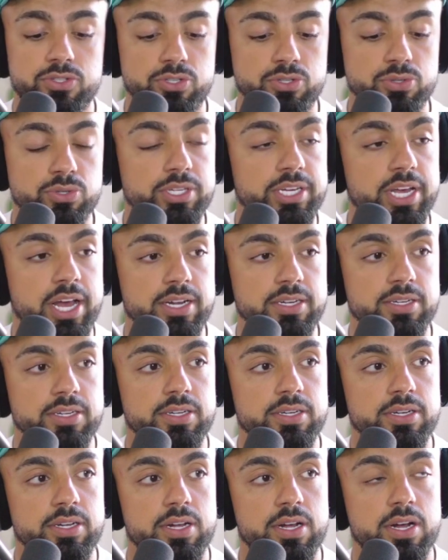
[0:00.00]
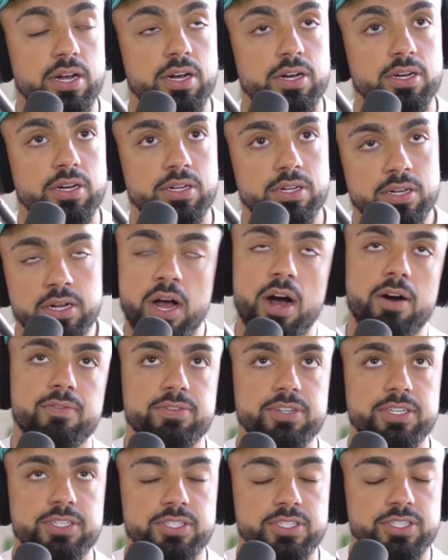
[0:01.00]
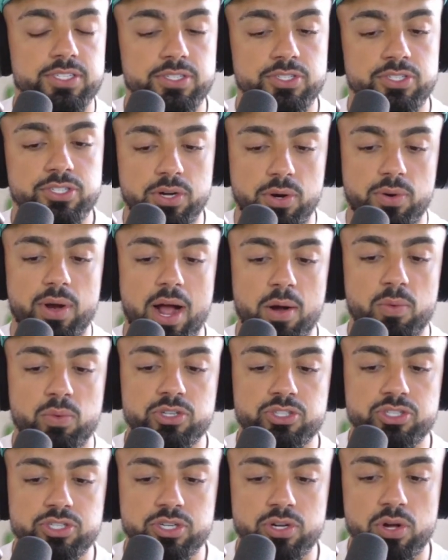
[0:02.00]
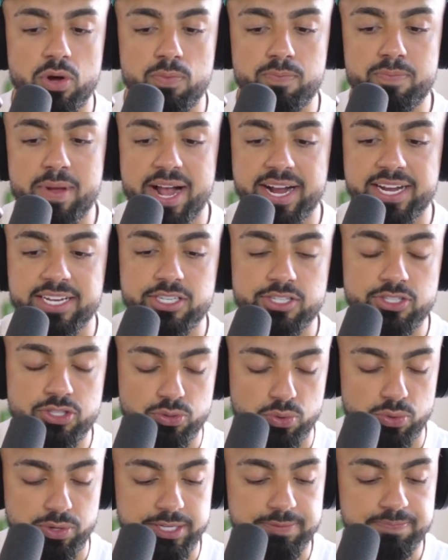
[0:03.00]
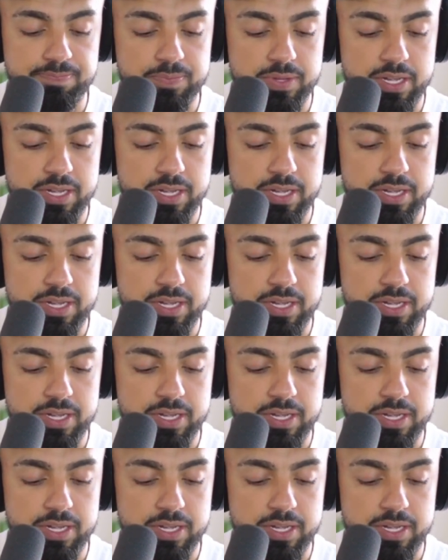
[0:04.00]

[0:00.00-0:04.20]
to get confidence. So I want you to go back in the story,